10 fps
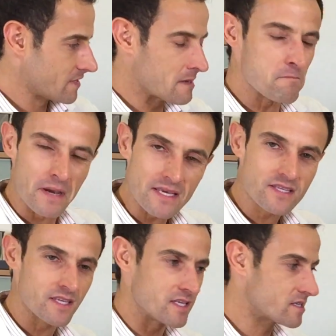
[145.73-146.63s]

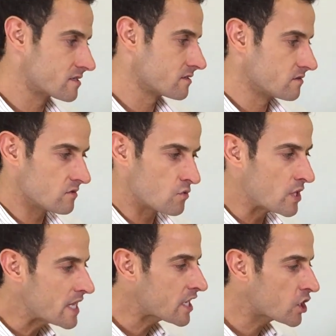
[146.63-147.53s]
amazing, it's
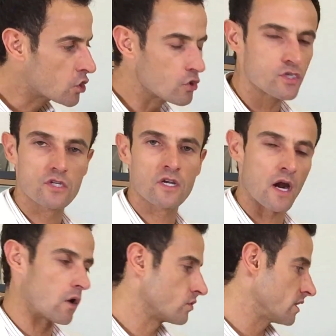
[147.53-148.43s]
really huge
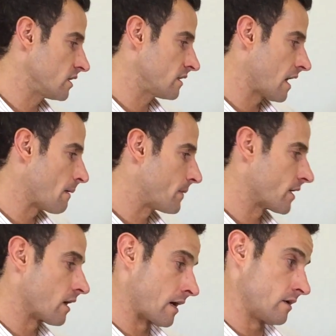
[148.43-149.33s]
crowding in the
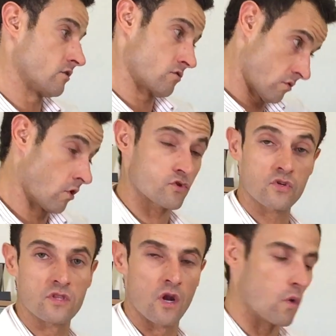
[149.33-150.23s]
upper and also
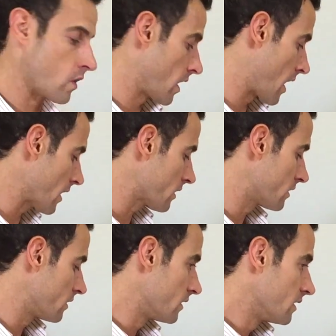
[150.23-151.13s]
in the lower arc.
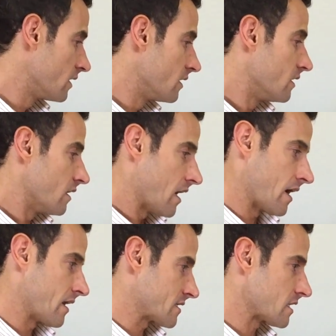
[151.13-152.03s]

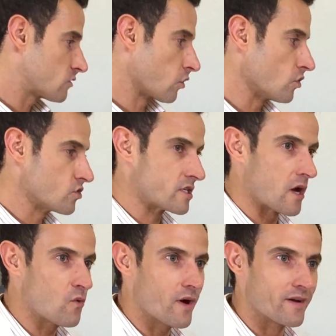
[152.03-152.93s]
And as I told you,
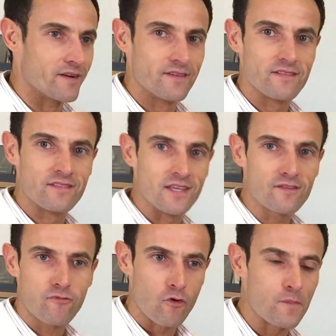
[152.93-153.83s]
someone did
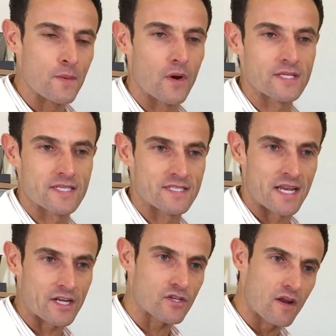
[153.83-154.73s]
4 premolar
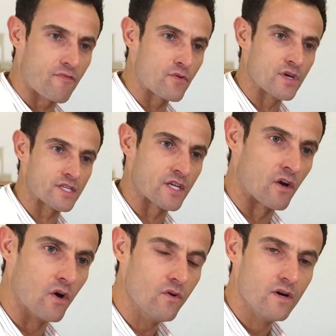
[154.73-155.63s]
extraction a few years
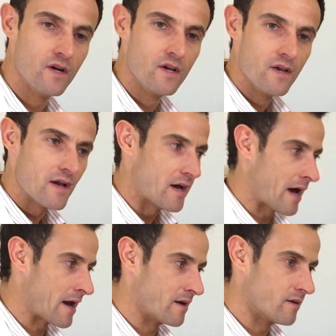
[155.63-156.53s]
ago,
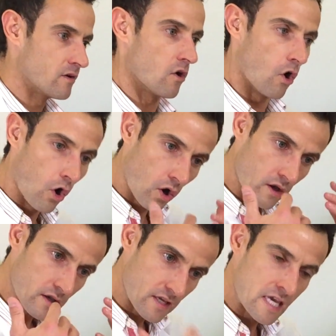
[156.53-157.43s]
and
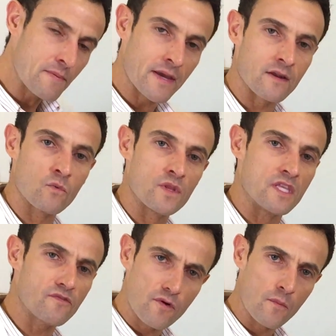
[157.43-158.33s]
even with
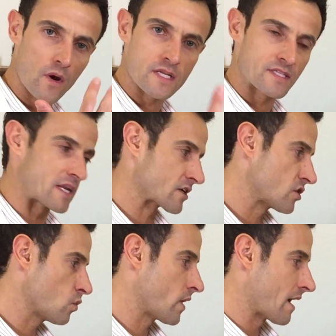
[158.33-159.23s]
this premolar
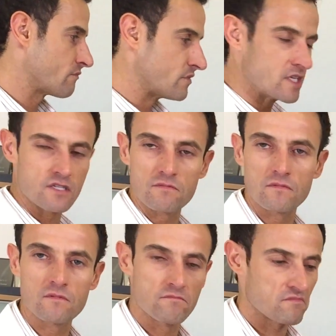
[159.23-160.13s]
extraction we had this
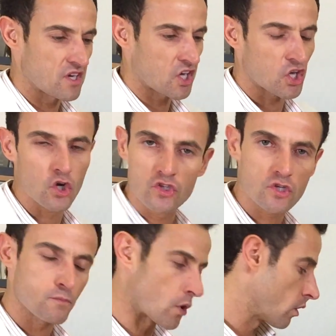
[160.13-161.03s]

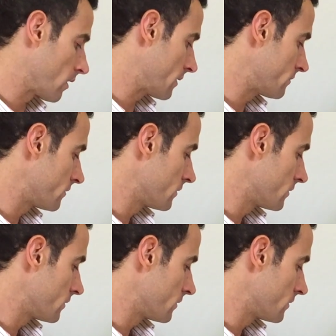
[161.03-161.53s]
huge problem.